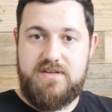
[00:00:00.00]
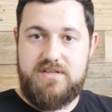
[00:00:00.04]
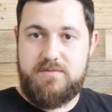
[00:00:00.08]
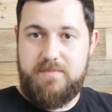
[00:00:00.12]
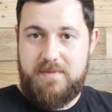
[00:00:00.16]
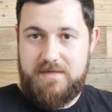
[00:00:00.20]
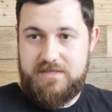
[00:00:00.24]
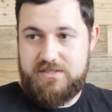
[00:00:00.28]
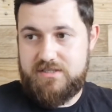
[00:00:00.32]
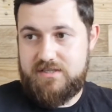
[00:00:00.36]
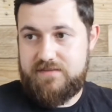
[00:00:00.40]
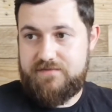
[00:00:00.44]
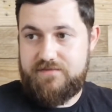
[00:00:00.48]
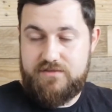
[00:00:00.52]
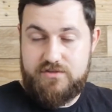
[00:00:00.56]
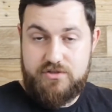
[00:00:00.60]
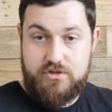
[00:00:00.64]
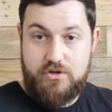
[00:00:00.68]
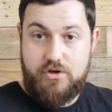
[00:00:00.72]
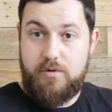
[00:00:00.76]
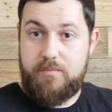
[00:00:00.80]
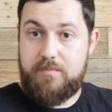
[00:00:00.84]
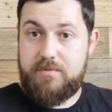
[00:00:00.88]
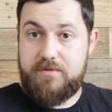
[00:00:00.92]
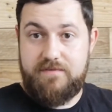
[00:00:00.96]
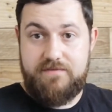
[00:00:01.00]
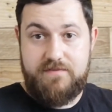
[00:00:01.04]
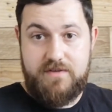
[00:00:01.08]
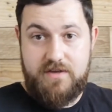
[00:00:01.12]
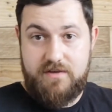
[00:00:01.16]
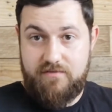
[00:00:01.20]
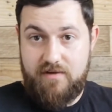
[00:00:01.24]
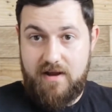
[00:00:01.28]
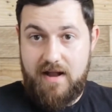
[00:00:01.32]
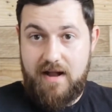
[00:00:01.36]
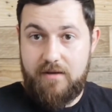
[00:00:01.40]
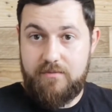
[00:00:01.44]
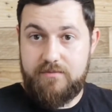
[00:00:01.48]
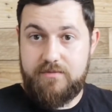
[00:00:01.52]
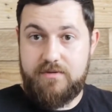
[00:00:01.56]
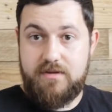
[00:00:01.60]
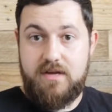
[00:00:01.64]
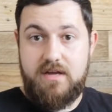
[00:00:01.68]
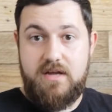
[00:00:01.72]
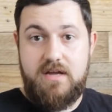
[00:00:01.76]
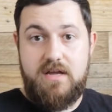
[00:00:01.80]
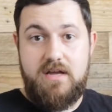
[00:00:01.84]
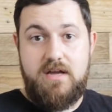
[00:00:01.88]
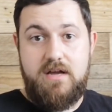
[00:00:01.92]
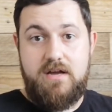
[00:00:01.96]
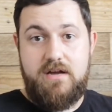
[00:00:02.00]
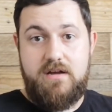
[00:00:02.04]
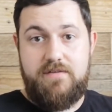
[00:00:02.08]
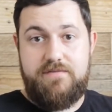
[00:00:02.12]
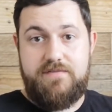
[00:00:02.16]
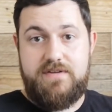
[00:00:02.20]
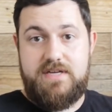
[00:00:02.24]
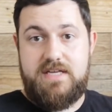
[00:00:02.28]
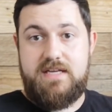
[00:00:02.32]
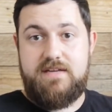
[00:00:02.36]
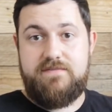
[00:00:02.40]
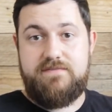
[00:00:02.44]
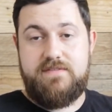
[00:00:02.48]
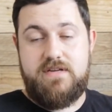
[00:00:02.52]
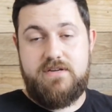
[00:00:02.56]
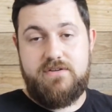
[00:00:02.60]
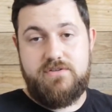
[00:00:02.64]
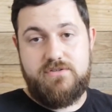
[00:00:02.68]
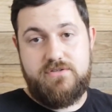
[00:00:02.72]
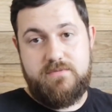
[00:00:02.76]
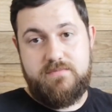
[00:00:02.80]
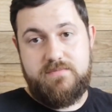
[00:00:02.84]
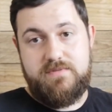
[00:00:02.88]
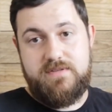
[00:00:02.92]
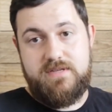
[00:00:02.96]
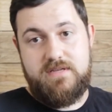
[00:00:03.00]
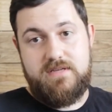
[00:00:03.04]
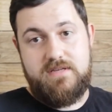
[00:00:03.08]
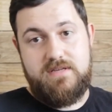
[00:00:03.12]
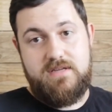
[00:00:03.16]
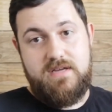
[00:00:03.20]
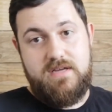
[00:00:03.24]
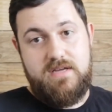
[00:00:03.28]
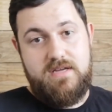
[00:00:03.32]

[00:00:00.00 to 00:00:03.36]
especially if there's a couple of you around of an evening or something.